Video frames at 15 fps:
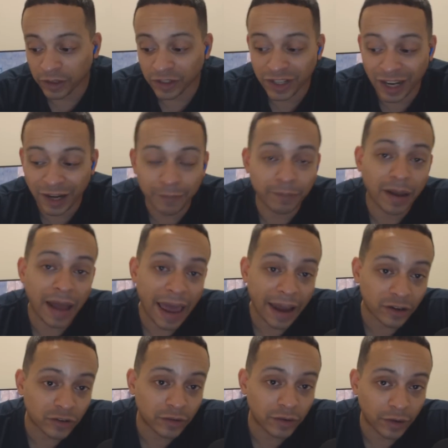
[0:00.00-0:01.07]
Ninja Gaiden
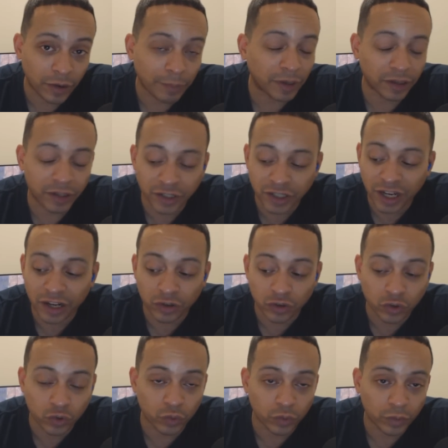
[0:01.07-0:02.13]
Black, I mean, Ninja
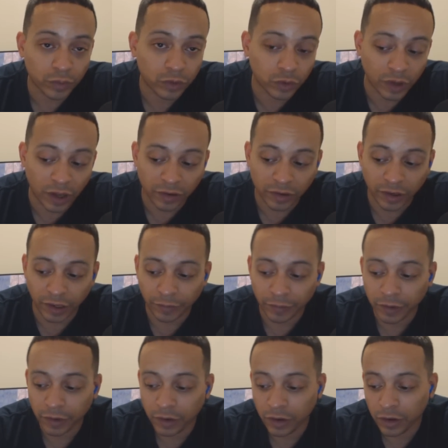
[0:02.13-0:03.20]
Gaiden 2, 2008.
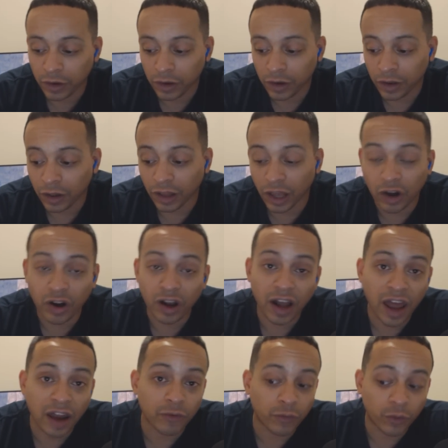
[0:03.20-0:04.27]
Dead or
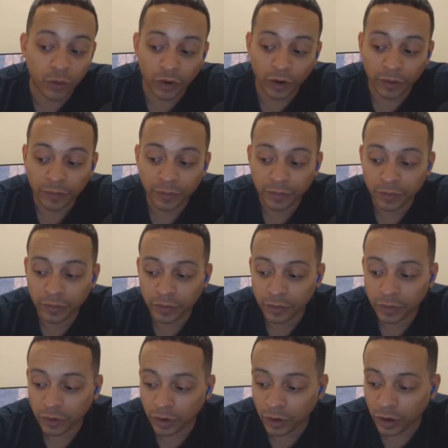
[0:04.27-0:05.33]
Alive 4.
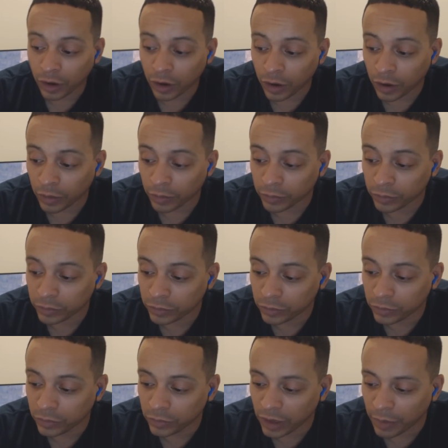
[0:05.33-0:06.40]
Um,
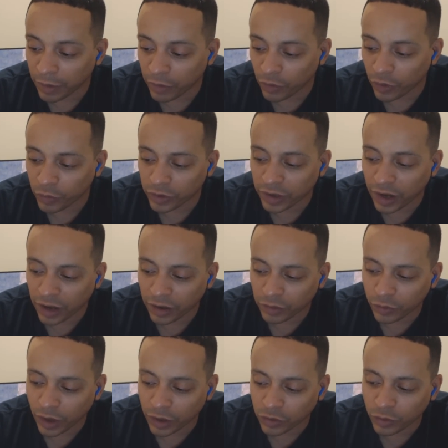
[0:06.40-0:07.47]
damn, I wrote, was that
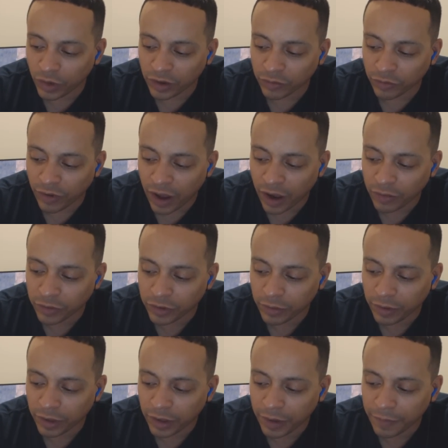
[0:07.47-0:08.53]
what, 2005 or
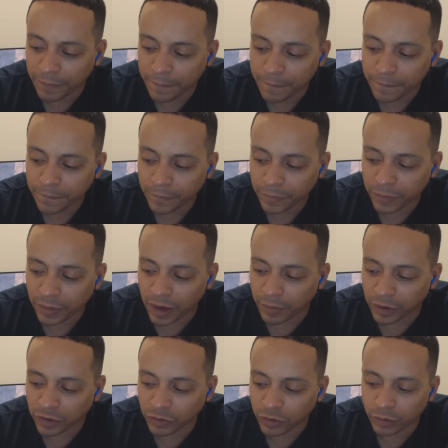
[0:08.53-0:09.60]
something like that?
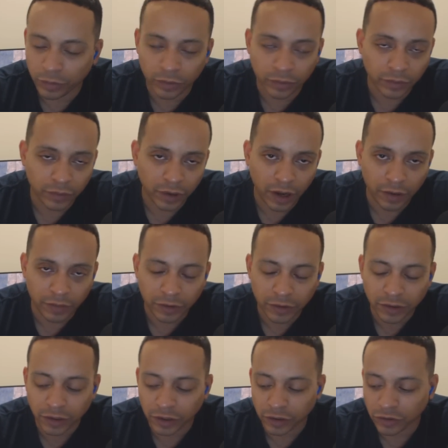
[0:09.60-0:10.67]
Damn, I scribbled. Got
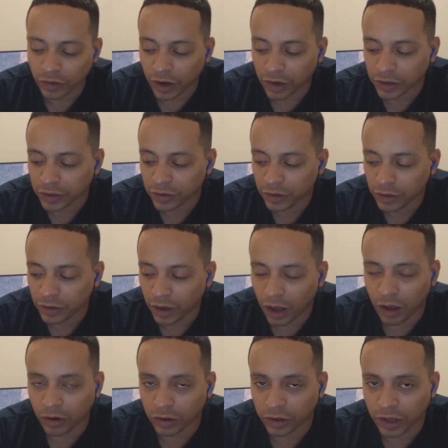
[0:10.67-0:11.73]
chicken scratch.
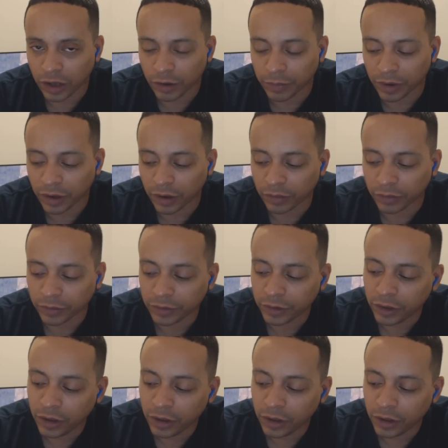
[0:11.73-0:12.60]
I'll look that up again.